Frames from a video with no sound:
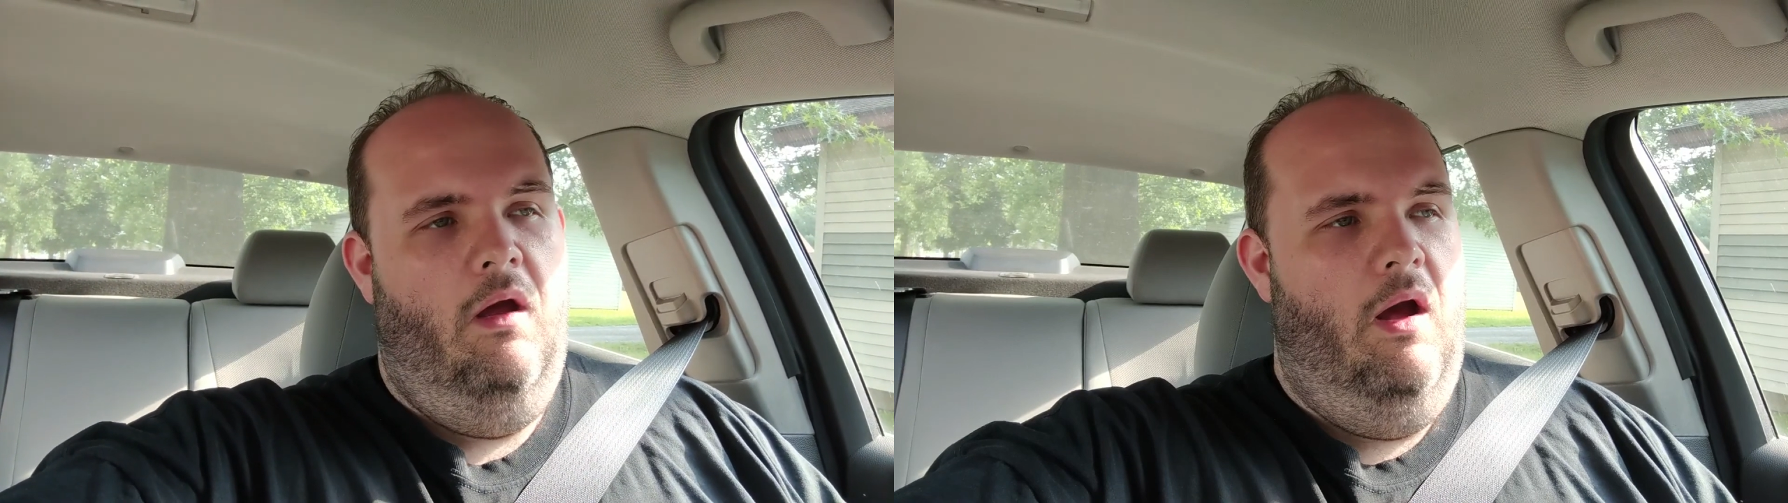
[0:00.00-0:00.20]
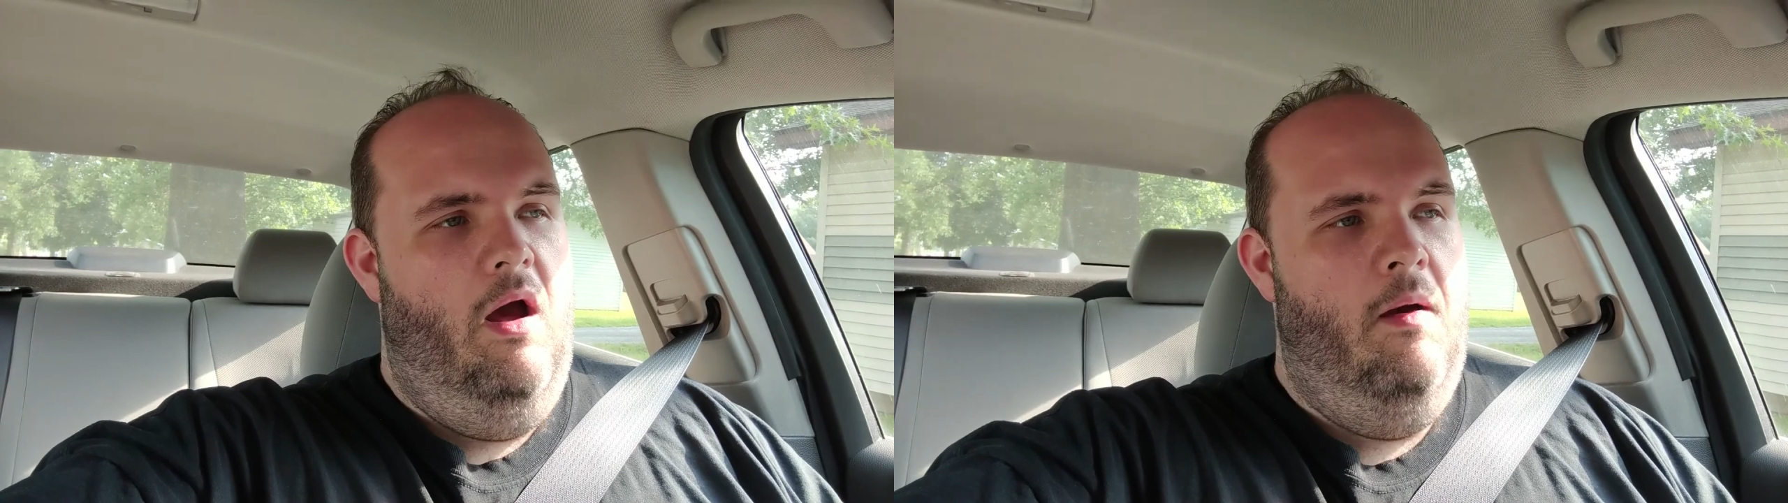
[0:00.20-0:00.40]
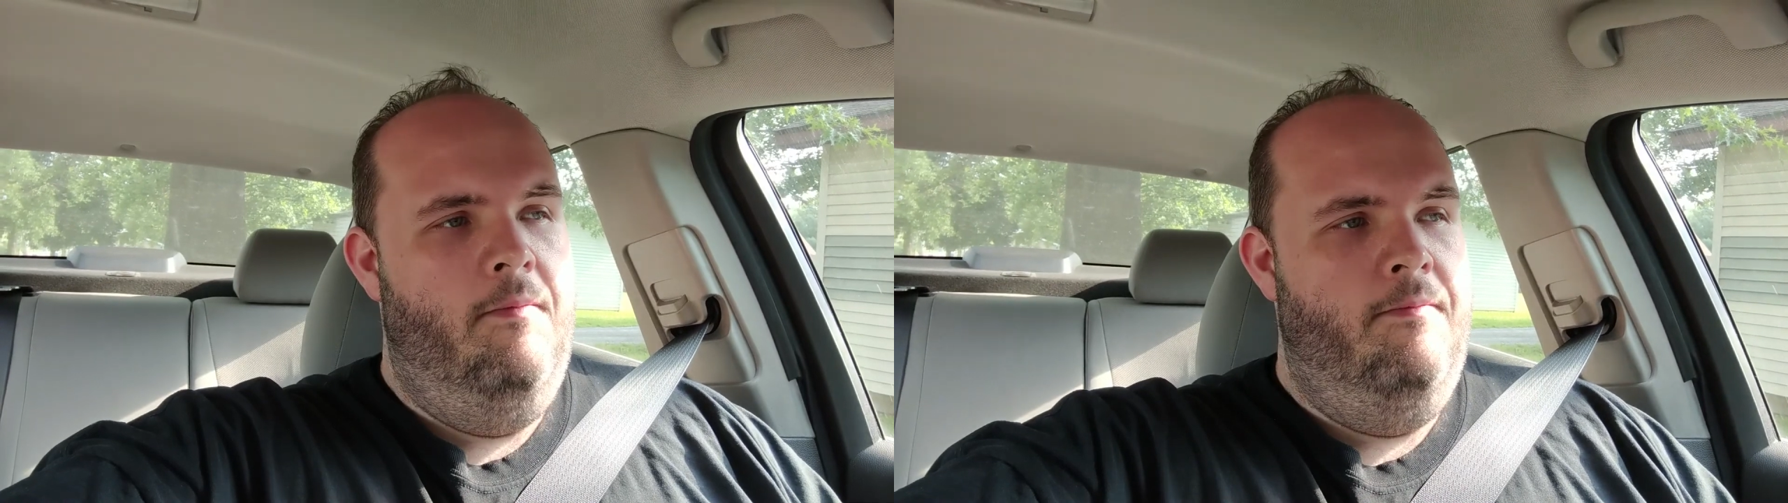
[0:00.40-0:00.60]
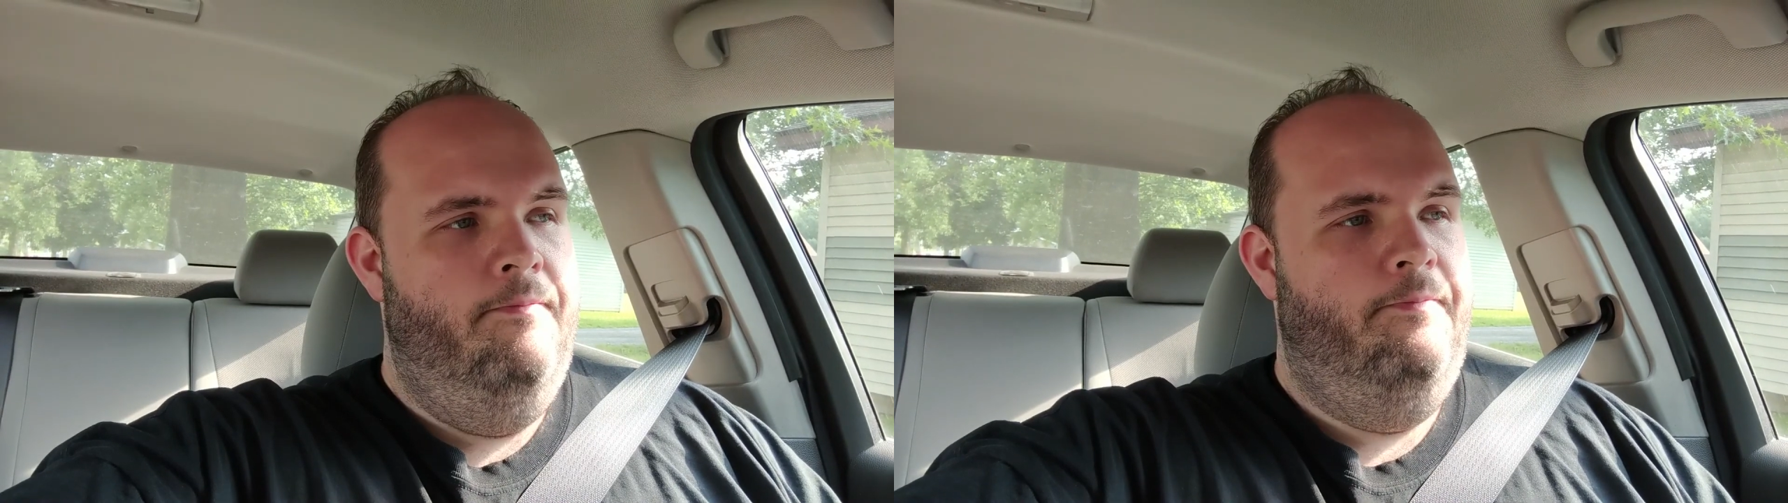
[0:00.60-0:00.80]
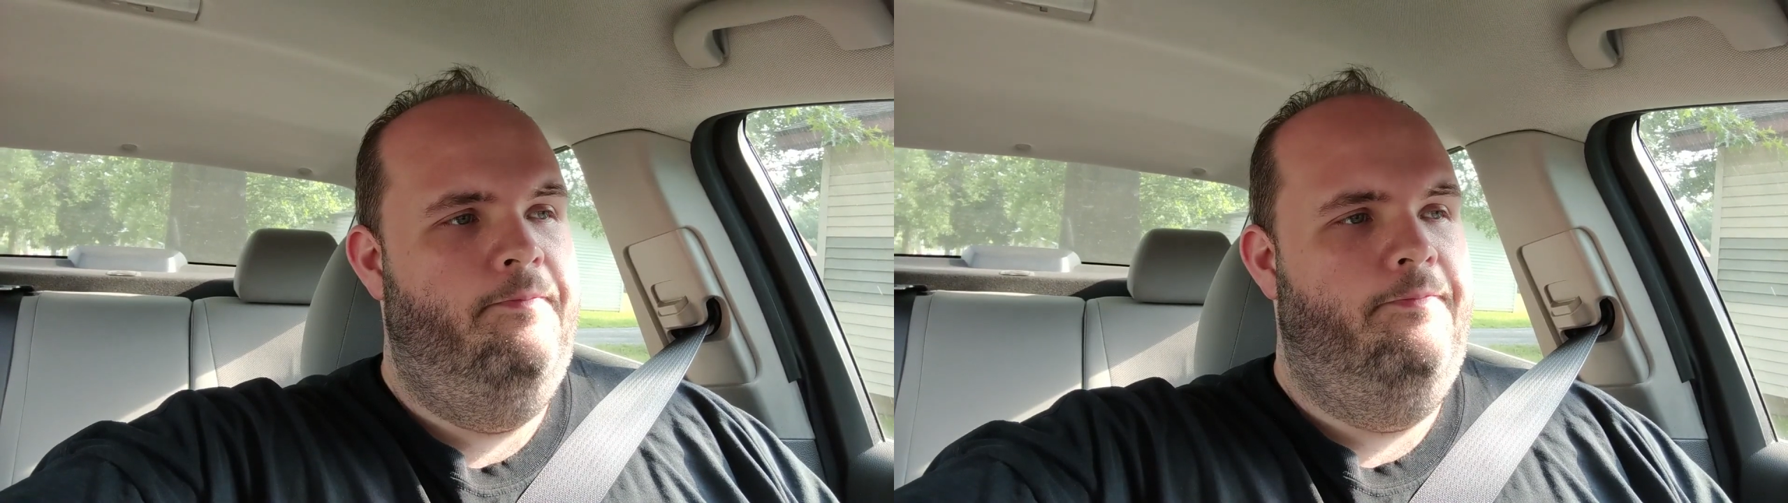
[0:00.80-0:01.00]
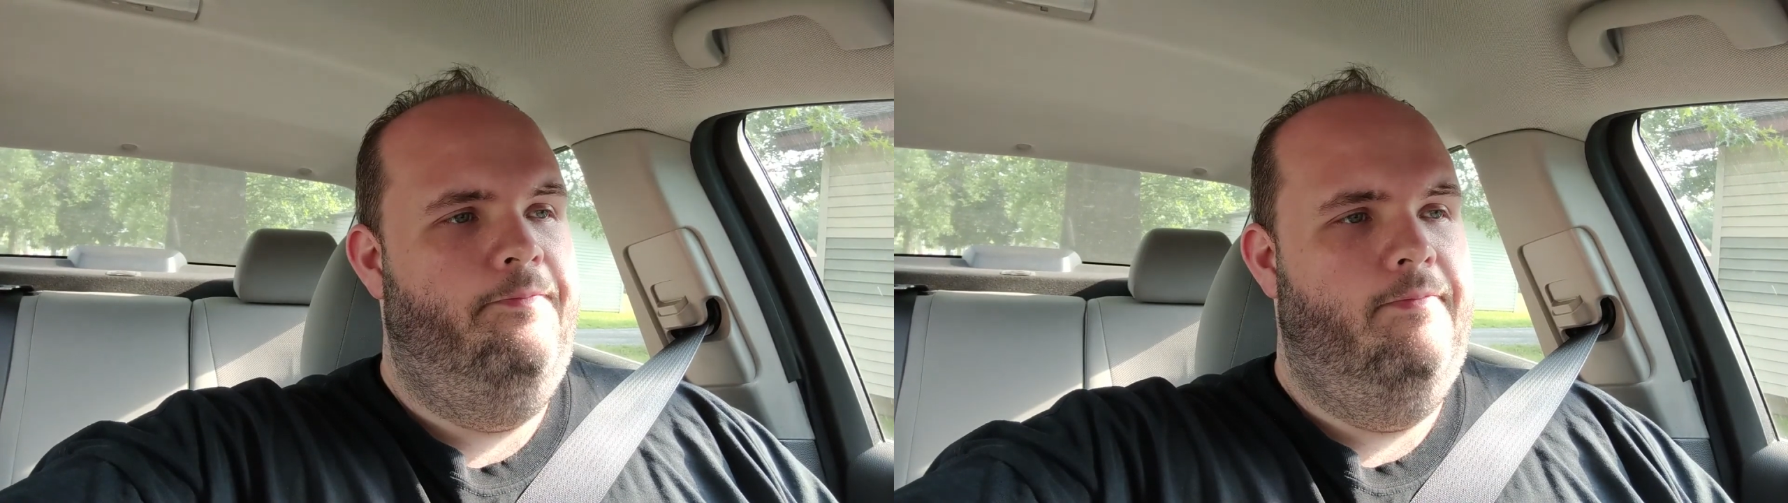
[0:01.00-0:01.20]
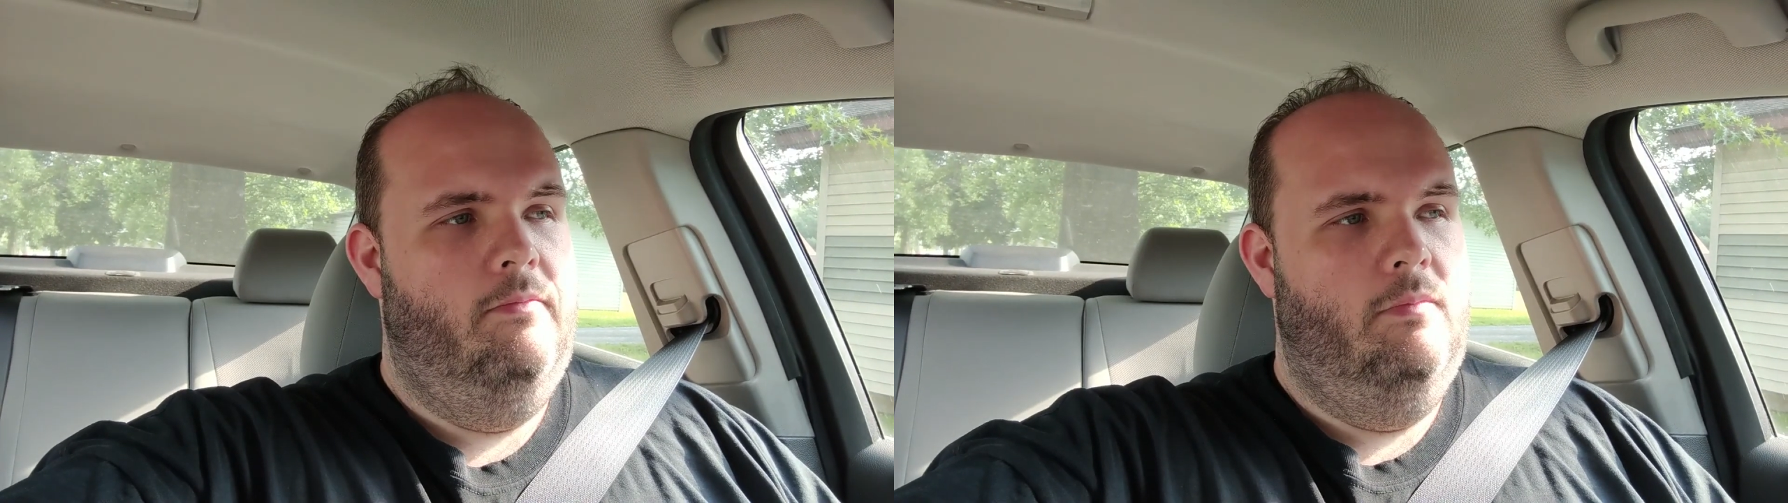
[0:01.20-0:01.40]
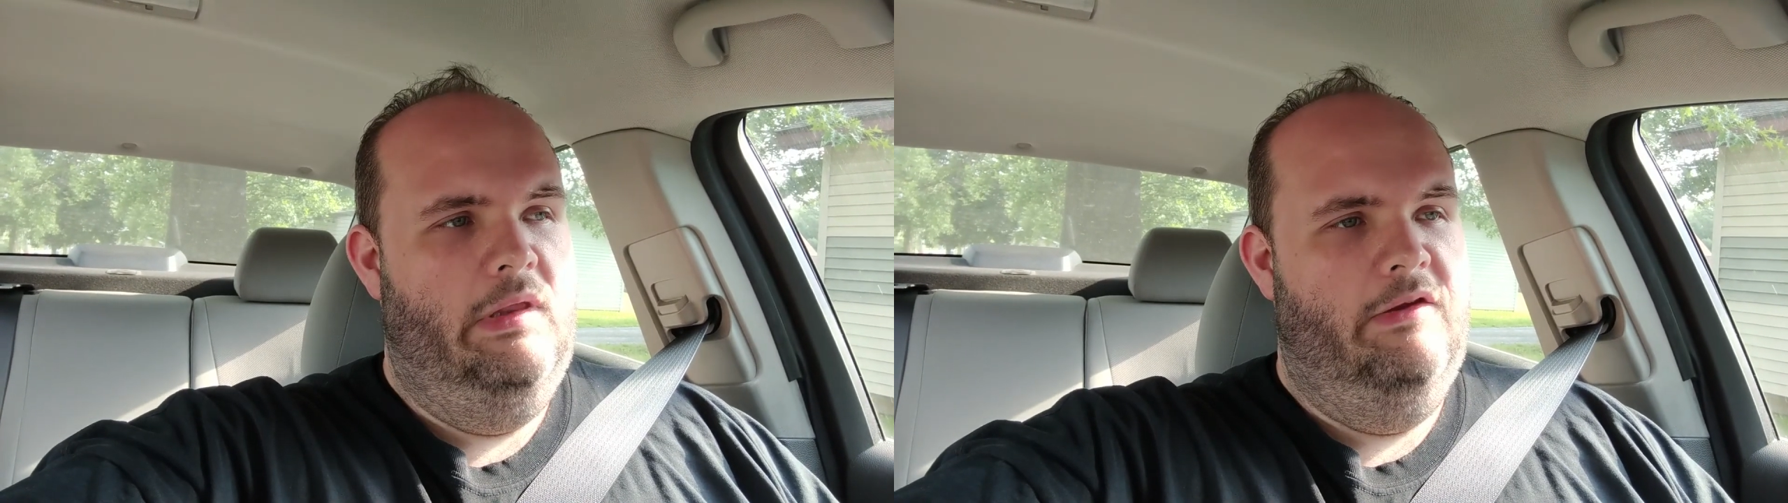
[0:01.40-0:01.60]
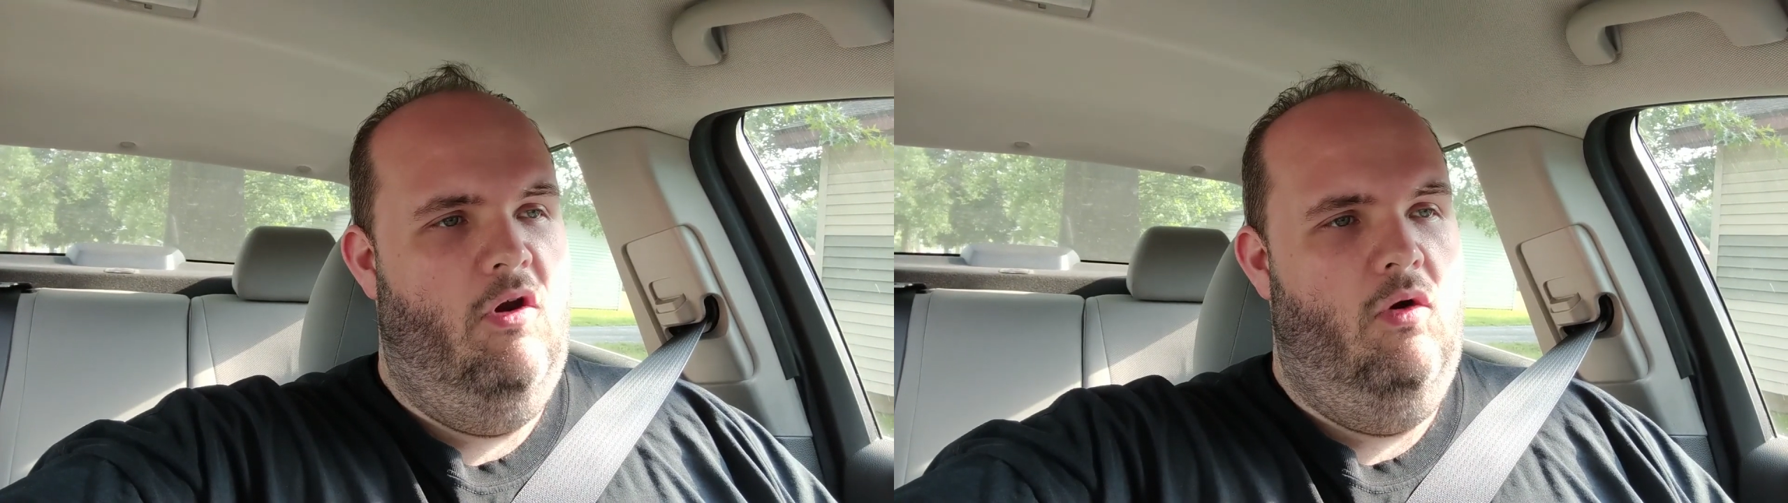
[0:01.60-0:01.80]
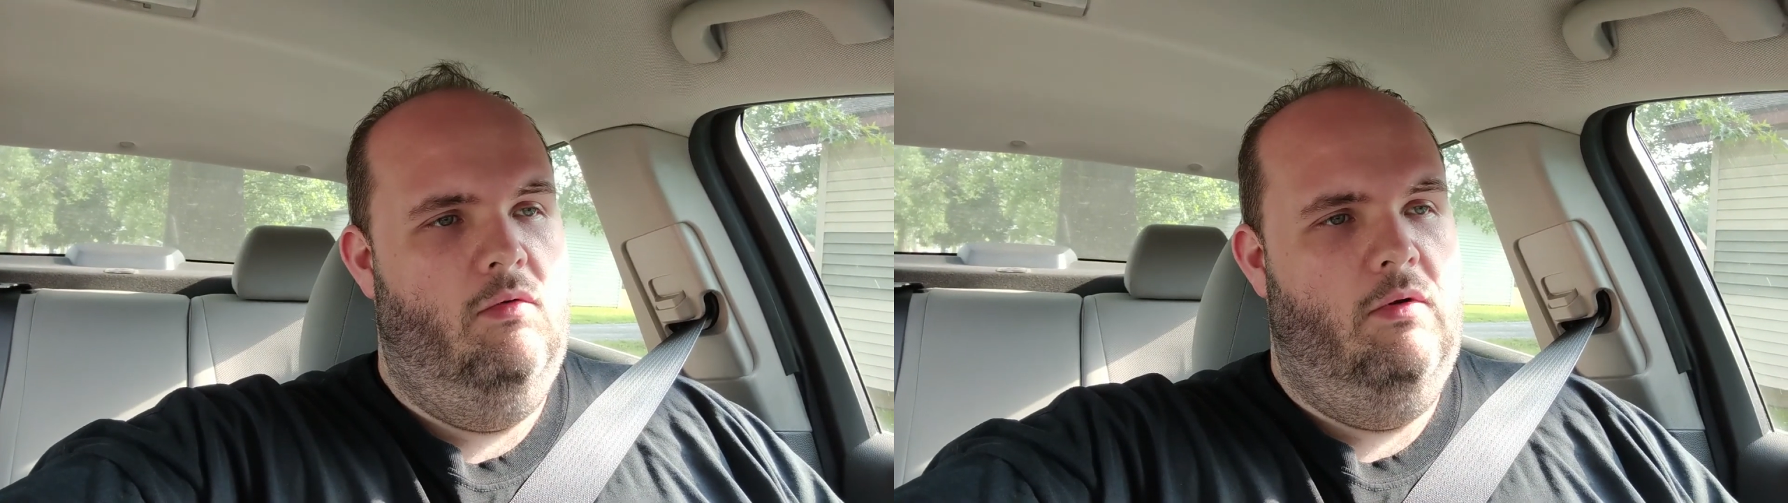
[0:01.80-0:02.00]

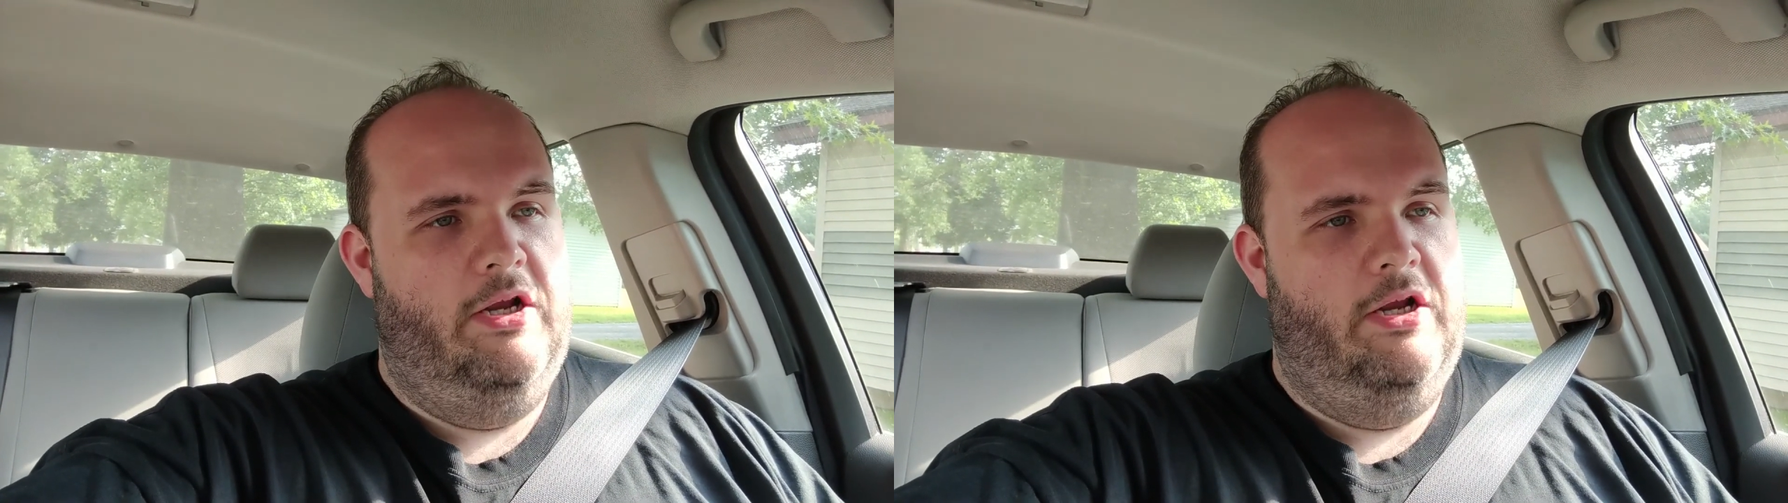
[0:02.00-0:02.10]
So